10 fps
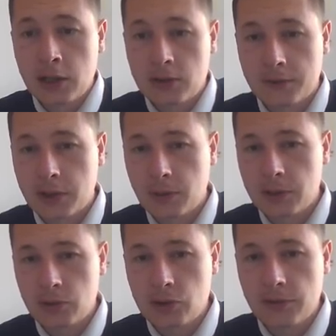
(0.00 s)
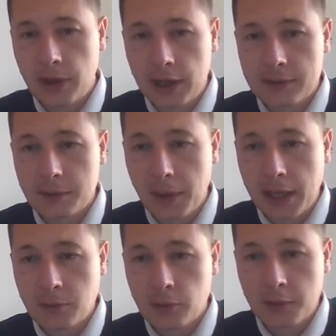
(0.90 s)
So after queen to g5, the
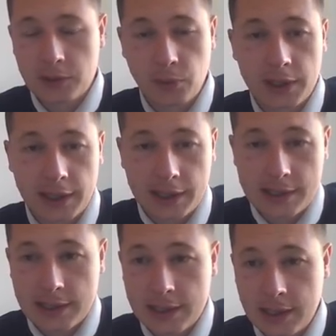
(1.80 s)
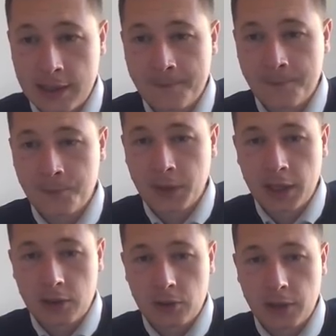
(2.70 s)
main move is queen takes c3,
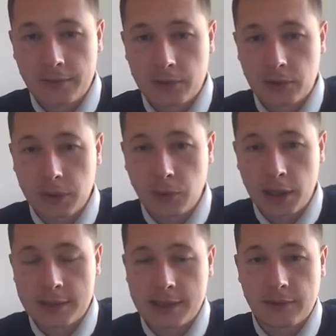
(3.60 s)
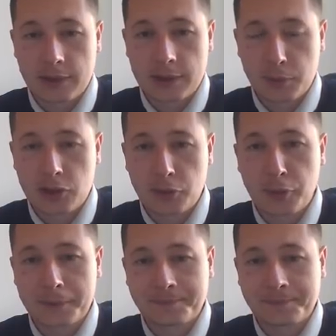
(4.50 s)
rook f to d1, saving the bishop.